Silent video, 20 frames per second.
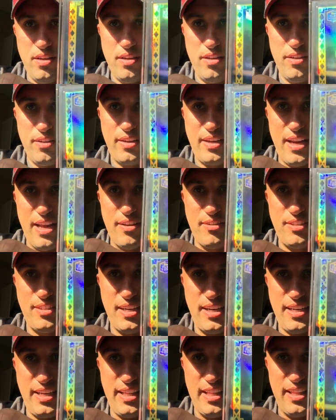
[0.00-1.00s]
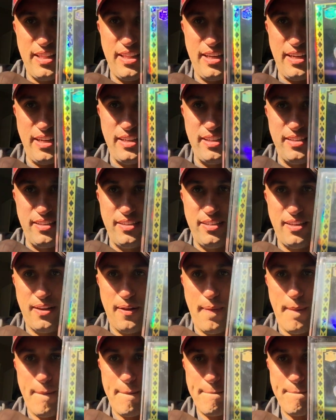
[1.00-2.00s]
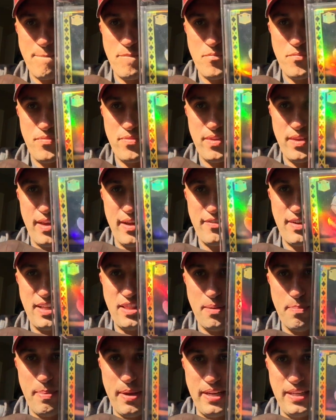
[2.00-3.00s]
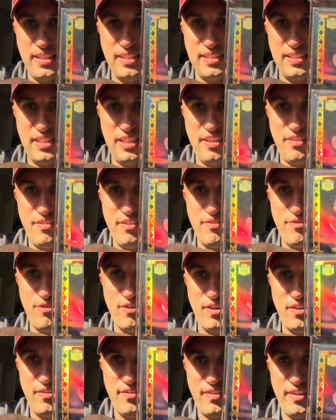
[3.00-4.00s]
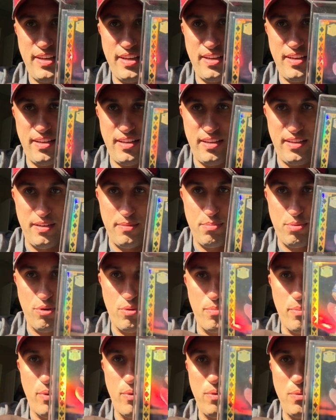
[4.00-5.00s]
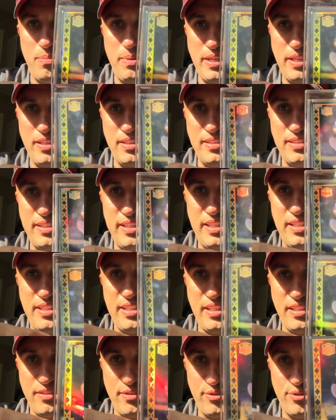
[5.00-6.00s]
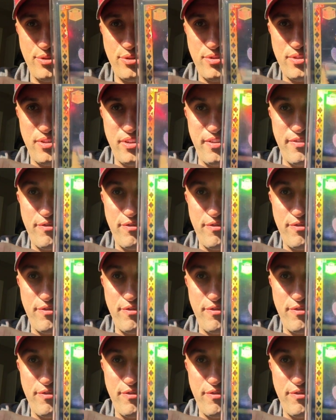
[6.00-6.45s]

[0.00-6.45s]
Look at how shiny that thing is. I've got the penny sleeve in front of it in a pro mold because these things are, the